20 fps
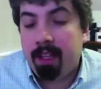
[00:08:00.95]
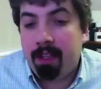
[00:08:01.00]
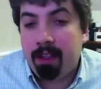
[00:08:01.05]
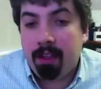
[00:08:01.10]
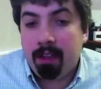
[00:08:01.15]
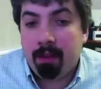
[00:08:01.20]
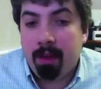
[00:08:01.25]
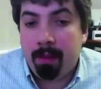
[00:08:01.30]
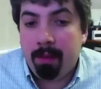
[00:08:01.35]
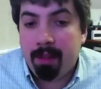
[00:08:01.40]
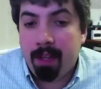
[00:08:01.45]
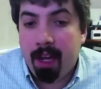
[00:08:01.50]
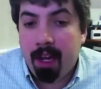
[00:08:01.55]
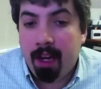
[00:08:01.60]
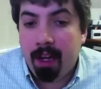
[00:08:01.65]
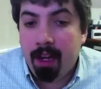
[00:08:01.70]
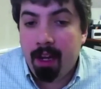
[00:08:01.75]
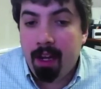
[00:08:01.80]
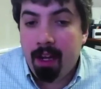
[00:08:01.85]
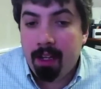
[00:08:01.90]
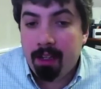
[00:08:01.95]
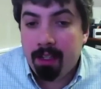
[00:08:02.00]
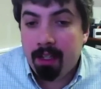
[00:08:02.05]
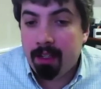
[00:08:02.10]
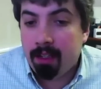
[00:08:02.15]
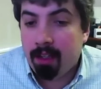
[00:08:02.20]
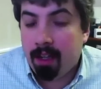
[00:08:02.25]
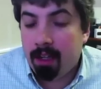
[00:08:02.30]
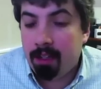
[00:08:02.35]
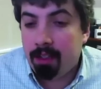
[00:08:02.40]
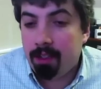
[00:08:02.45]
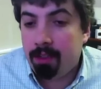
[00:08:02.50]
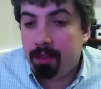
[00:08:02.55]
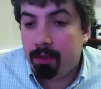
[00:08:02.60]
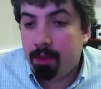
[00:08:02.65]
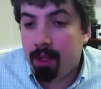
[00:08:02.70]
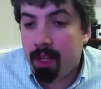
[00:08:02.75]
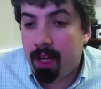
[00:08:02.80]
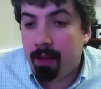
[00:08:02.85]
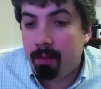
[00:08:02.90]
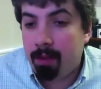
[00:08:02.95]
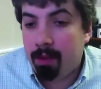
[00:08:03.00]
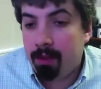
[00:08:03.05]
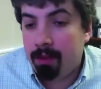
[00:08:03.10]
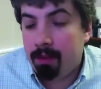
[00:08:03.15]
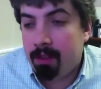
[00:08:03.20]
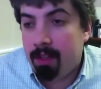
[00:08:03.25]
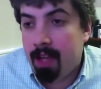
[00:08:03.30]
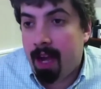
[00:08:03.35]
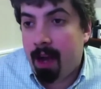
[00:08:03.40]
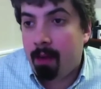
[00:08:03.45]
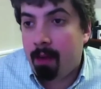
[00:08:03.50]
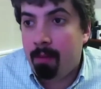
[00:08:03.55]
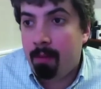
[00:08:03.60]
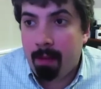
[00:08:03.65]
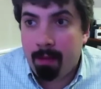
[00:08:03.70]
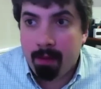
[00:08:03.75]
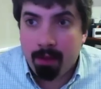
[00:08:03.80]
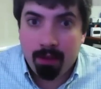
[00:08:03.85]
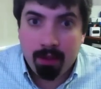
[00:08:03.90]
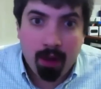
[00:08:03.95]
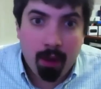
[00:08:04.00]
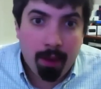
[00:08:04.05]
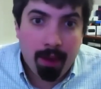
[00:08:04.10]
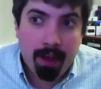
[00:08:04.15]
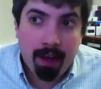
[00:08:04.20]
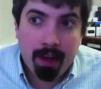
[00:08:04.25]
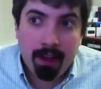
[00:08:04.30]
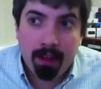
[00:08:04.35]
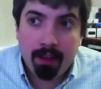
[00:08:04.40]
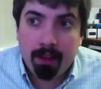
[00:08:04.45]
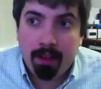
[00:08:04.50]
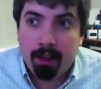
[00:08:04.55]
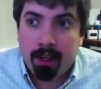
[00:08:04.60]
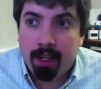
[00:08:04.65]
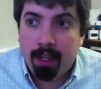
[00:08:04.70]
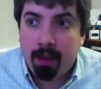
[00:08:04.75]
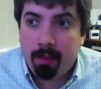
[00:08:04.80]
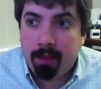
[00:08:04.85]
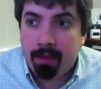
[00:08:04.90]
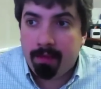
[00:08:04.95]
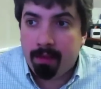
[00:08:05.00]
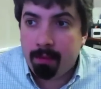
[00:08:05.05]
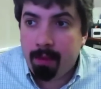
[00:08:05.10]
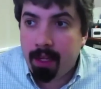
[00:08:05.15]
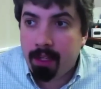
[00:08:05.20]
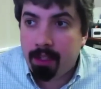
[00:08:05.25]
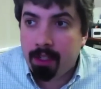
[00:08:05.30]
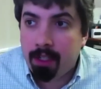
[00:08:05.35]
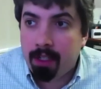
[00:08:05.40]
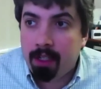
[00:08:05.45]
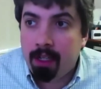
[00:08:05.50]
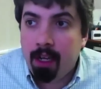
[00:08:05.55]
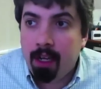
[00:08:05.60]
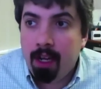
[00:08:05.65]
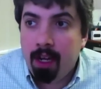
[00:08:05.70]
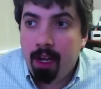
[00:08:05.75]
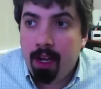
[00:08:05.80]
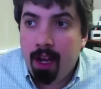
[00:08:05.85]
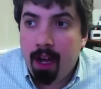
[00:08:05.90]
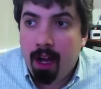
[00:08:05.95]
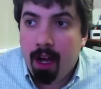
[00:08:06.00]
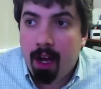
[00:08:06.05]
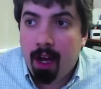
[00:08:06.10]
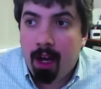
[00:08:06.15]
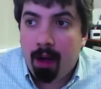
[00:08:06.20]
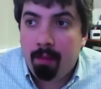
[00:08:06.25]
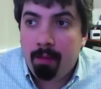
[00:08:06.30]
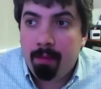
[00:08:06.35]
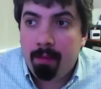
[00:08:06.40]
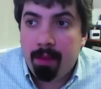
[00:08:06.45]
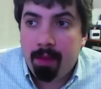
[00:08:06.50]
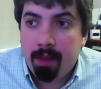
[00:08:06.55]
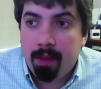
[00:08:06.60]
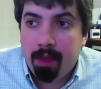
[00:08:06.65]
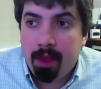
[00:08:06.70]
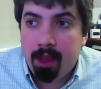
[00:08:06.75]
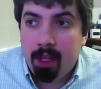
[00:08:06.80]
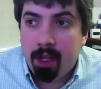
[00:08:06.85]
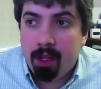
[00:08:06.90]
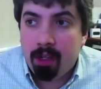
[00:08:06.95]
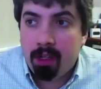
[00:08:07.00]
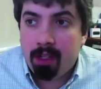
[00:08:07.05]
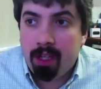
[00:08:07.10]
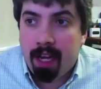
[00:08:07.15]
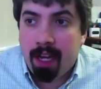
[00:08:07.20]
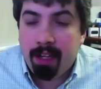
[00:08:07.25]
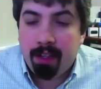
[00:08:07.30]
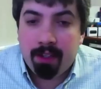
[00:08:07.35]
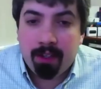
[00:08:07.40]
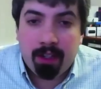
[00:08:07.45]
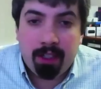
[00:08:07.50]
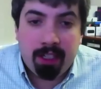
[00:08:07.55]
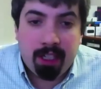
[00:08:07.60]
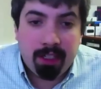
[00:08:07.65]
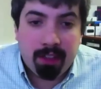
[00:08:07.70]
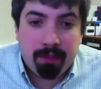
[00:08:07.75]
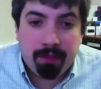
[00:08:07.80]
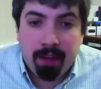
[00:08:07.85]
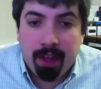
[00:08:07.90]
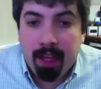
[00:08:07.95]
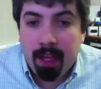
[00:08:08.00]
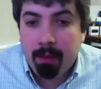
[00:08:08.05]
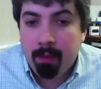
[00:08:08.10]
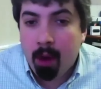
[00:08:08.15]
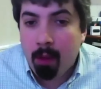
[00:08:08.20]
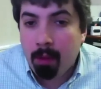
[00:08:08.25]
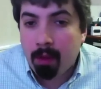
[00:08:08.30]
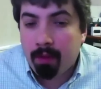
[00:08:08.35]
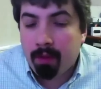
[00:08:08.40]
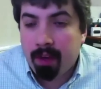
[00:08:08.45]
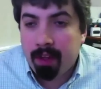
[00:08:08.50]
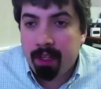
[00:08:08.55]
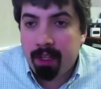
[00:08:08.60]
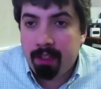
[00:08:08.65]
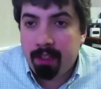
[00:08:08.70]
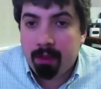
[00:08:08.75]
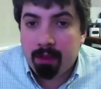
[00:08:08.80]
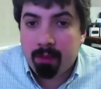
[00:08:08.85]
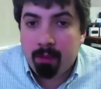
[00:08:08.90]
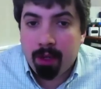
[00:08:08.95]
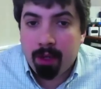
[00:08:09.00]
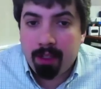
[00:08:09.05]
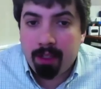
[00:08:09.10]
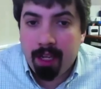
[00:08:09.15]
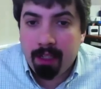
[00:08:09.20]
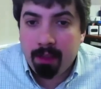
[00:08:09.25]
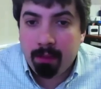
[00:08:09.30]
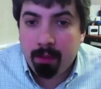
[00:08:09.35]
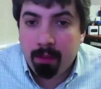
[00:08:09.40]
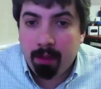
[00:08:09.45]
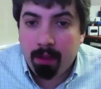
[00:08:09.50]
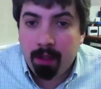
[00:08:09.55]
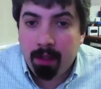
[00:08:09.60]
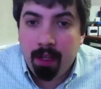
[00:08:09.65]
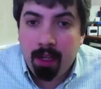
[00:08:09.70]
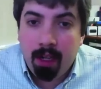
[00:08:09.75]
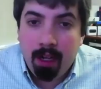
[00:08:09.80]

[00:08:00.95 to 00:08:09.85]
to their website since launching Shul Cloud, because now members are going there, they're looking up information. The site is search engine friendly and mobile friendly, so it's more accessible.